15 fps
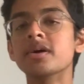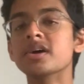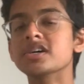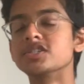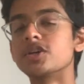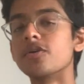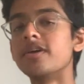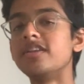
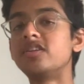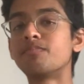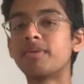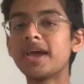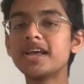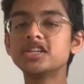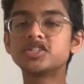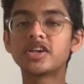So it
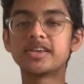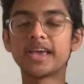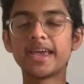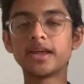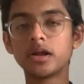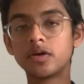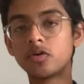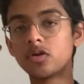depends, again,
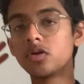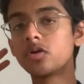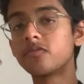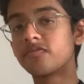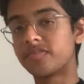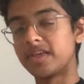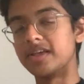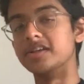on a lot
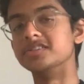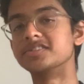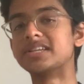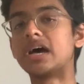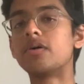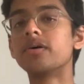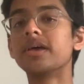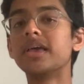of things.
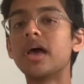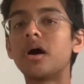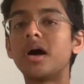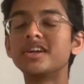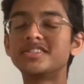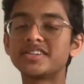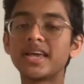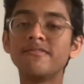Now,
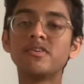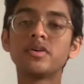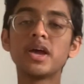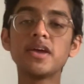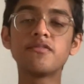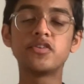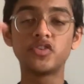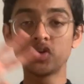I'd say if you're
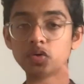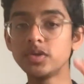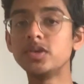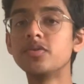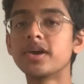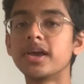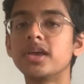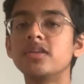going for two
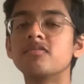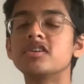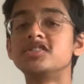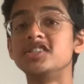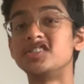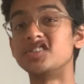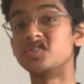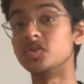UCAT
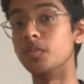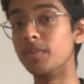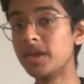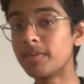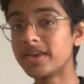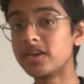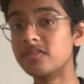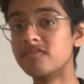universities and two
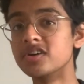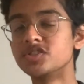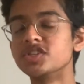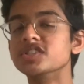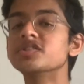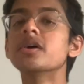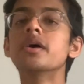BMAT universities,